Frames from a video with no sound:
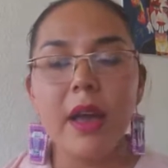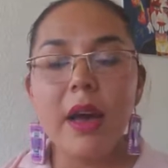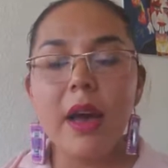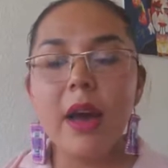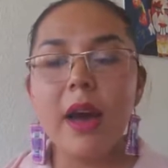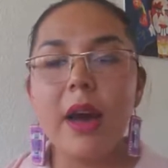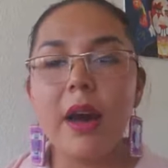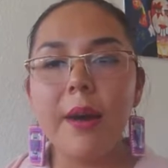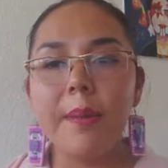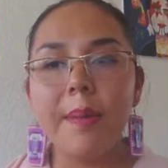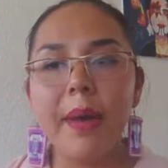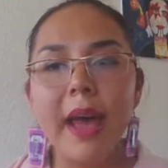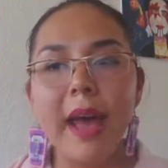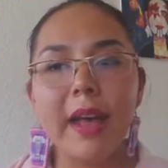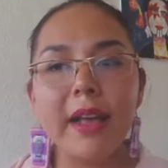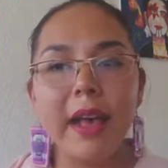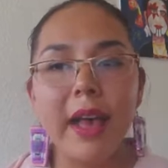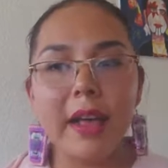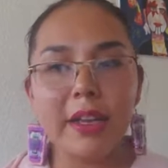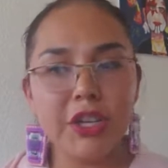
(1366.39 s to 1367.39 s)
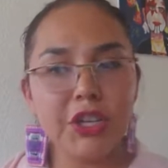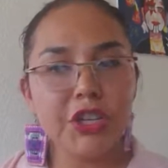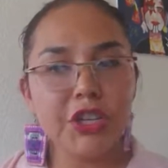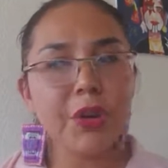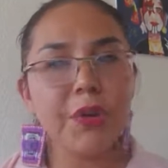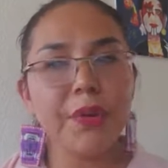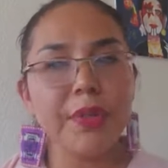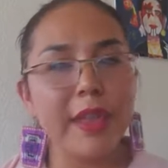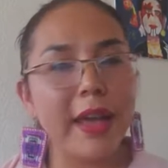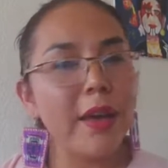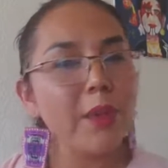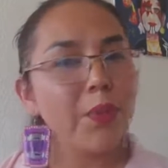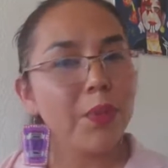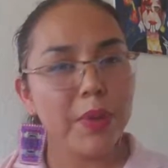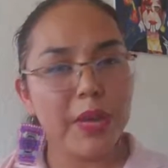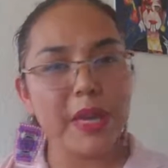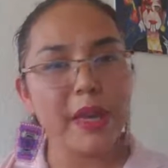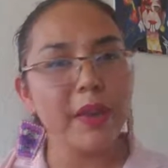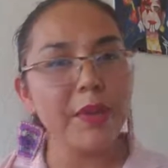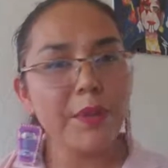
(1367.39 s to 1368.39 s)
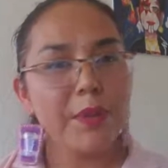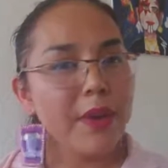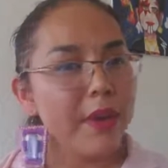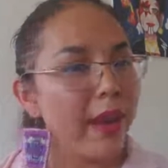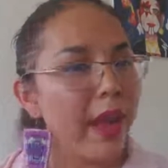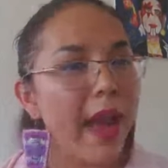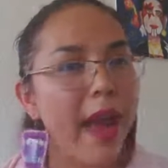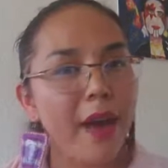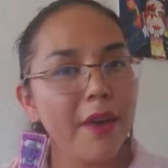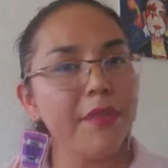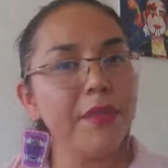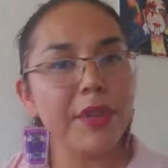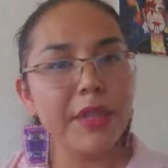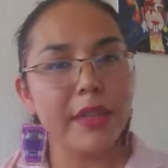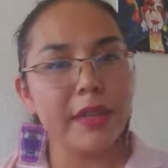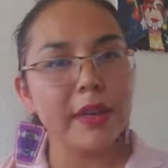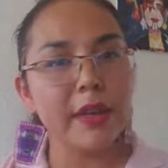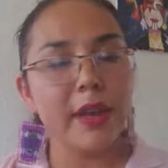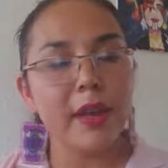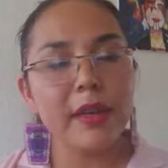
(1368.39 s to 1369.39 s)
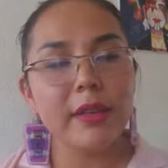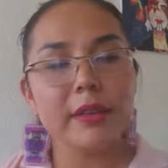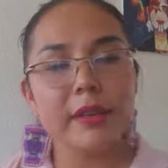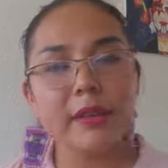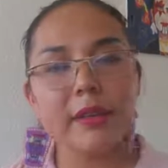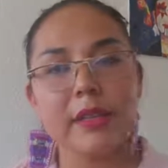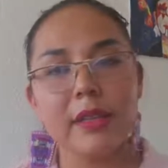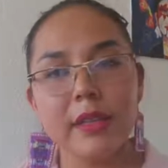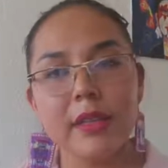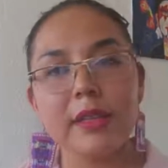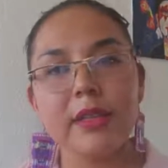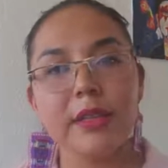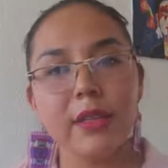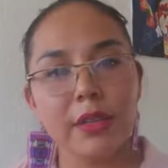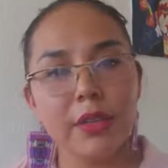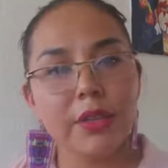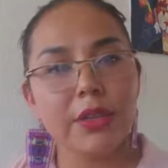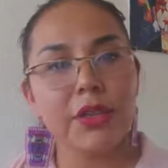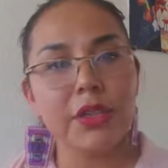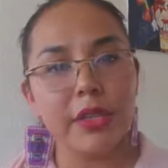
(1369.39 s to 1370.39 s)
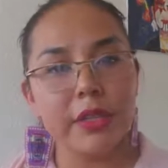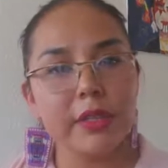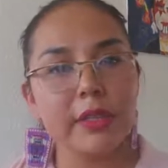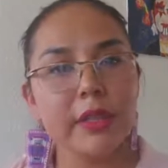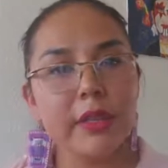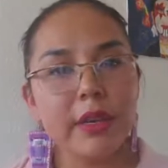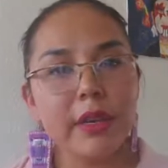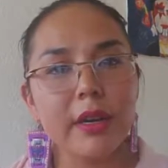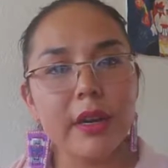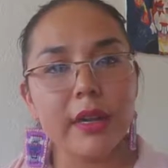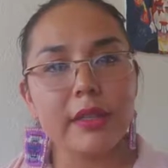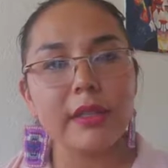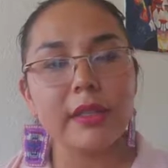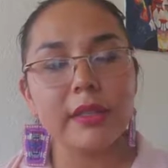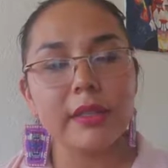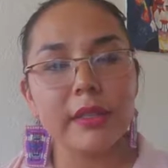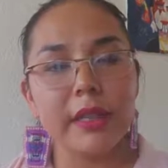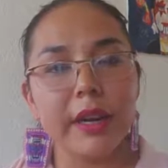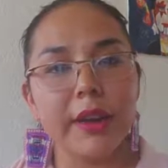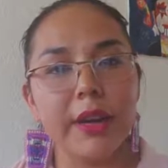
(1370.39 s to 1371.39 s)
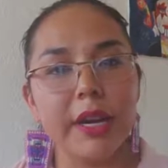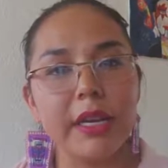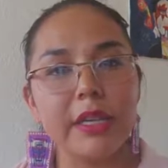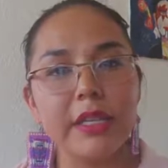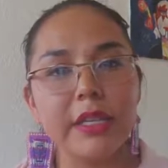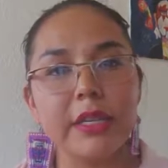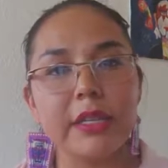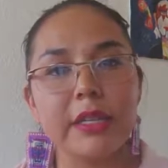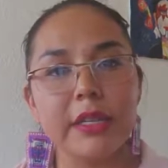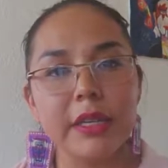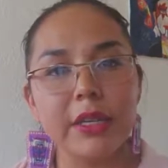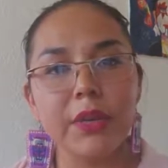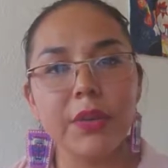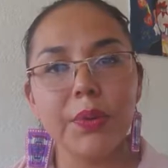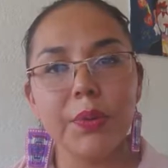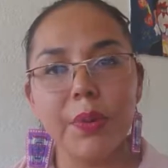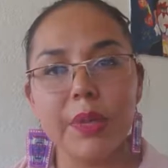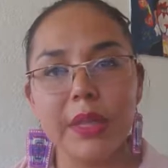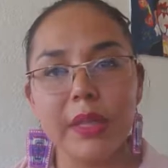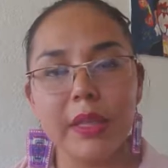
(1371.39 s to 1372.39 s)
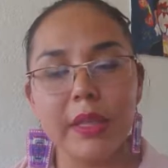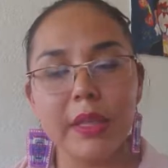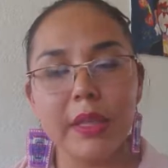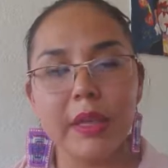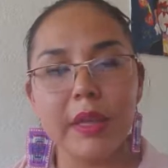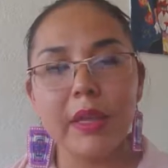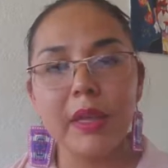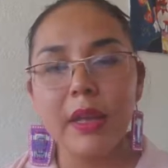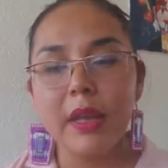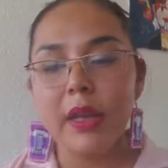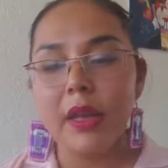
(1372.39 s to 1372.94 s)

has shown that we have within us the solutions that are necessary to deal with the